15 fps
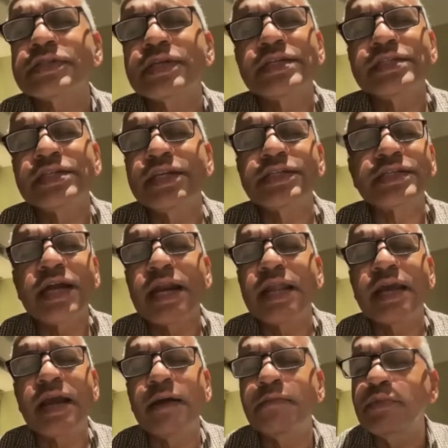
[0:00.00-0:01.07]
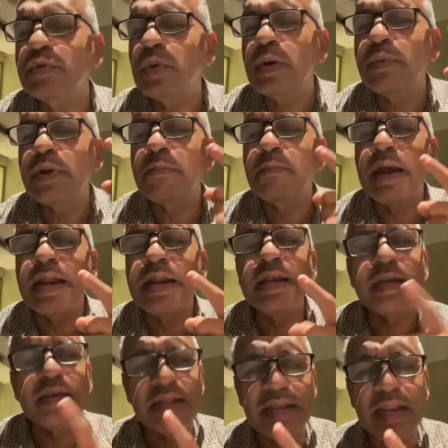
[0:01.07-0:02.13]
Angeles had come to our
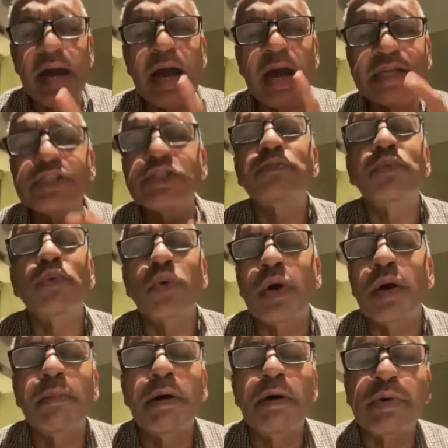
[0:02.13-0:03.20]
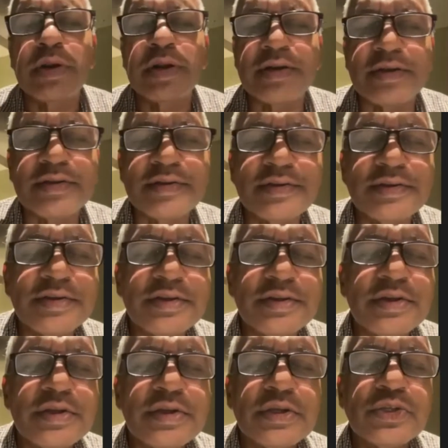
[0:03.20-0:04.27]
mind till I spoke about it.
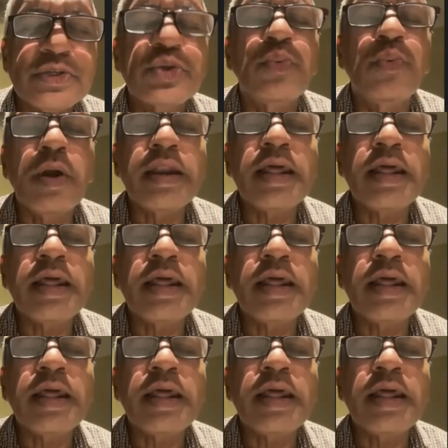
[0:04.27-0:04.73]
So, what